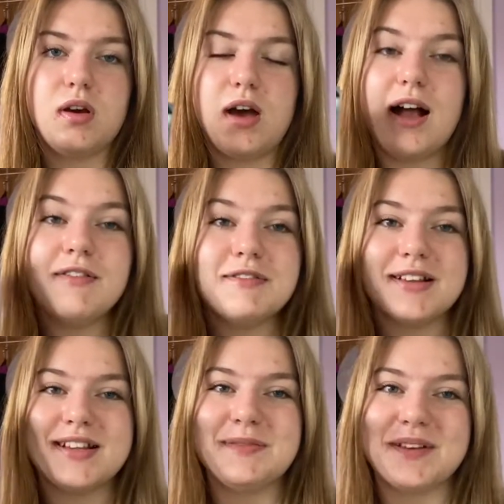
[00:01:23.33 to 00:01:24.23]
I haven't read
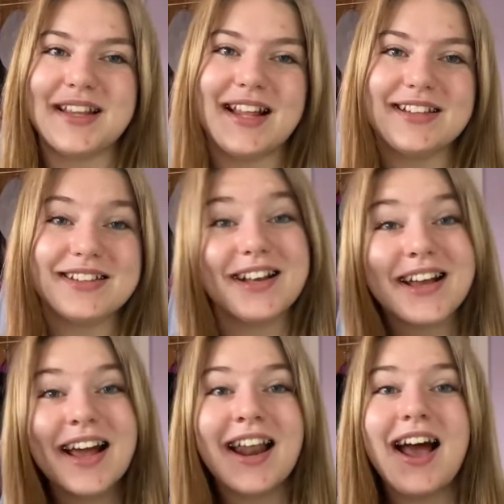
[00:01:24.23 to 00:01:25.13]
this fucking ages, so
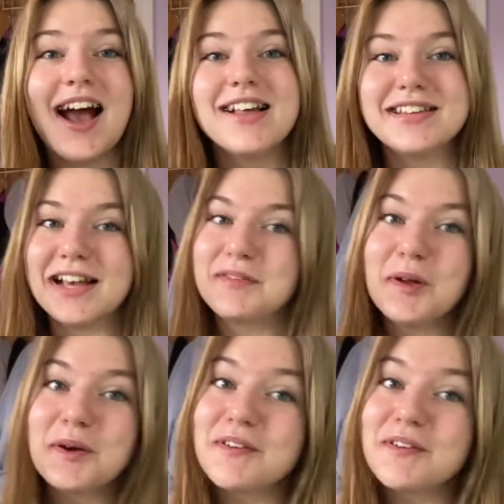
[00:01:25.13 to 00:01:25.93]
again, see, I'm not,